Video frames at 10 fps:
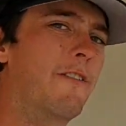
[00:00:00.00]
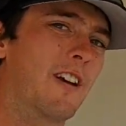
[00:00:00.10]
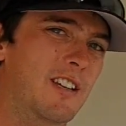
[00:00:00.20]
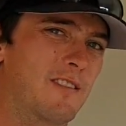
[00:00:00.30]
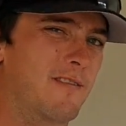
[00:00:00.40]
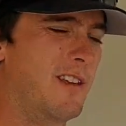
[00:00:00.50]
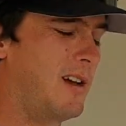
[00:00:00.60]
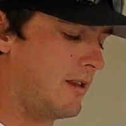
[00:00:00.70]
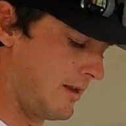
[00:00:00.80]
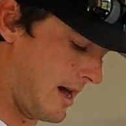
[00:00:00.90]
effects of
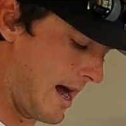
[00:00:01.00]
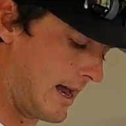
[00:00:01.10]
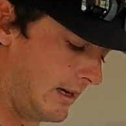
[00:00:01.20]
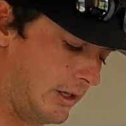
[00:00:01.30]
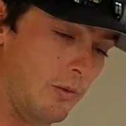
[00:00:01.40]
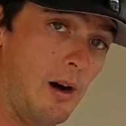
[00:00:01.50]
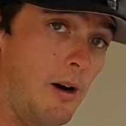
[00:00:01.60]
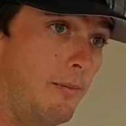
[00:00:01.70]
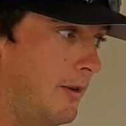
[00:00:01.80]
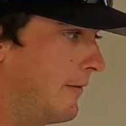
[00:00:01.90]
the hull as well.